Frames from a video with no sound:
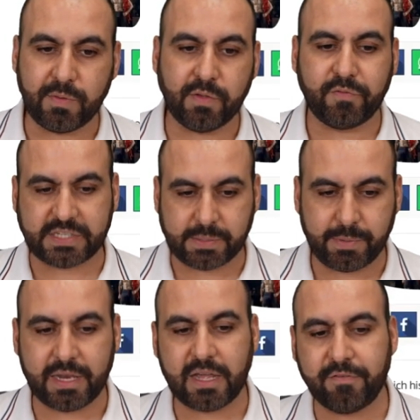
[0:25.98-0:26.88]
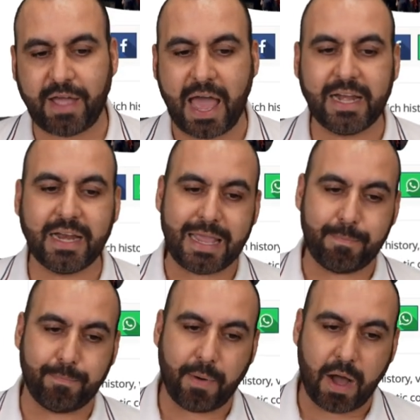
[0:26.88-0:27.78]
you the flexibility of adding a
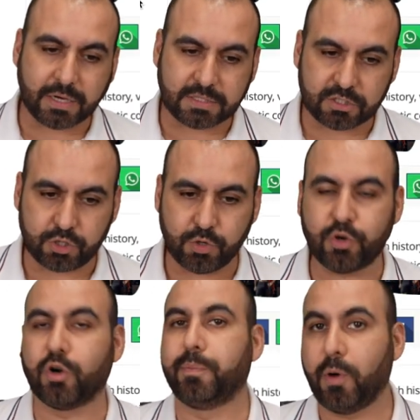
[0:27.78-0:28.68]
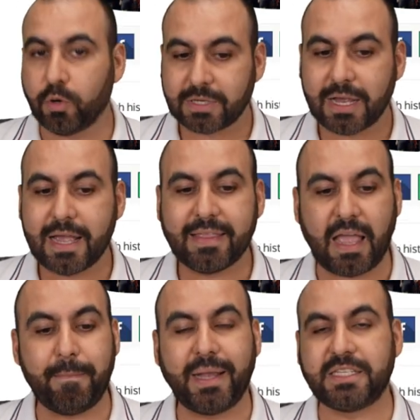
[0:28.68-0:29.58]
box to your post
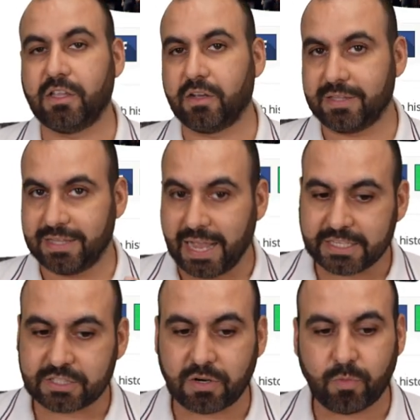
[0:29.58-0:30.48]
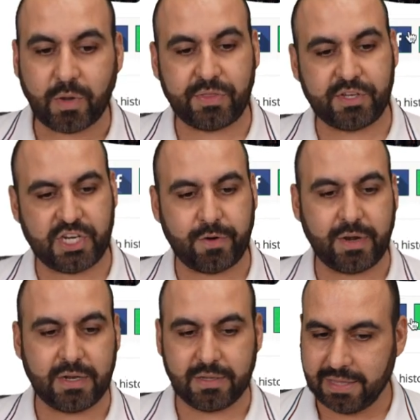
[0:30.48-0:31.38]
that makes it look nicer with
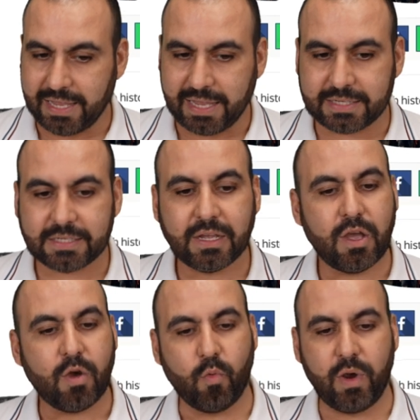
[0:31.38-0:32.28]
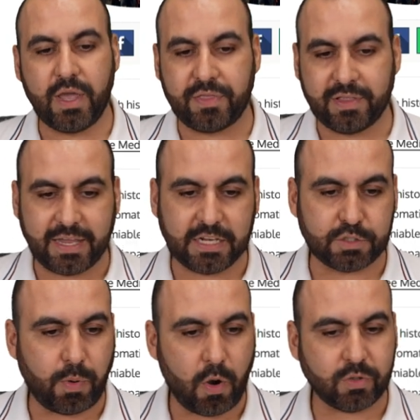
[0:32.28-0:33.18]
sharing links, with
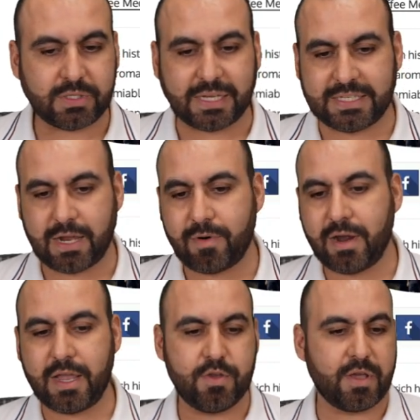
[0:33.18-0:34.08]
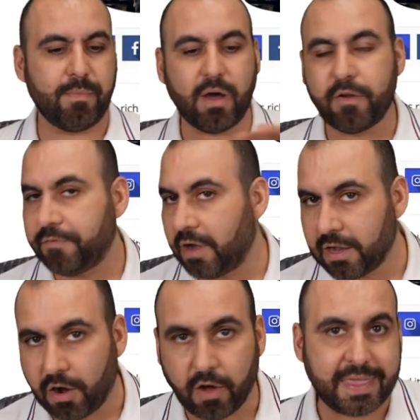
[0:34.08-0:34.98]
latest posts, etc. And you can modify
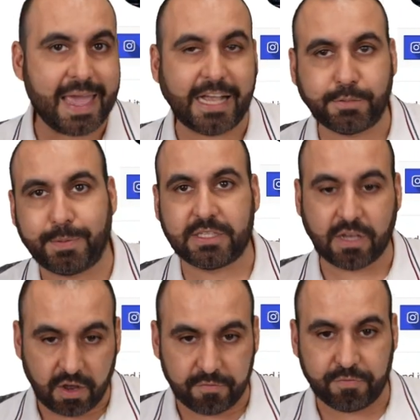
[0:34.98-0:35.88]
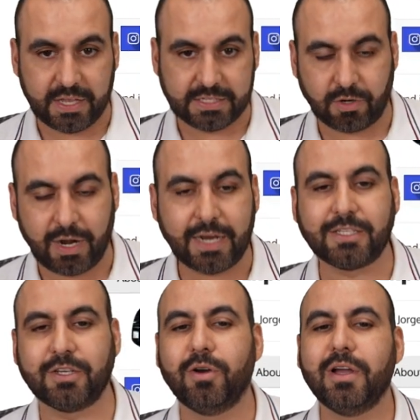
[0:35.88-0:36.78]
all the aspects of this, all right?
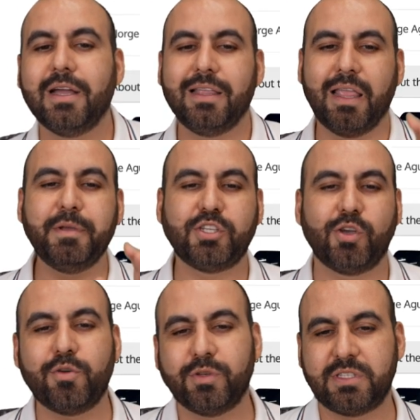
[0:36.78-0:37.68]
So let me show you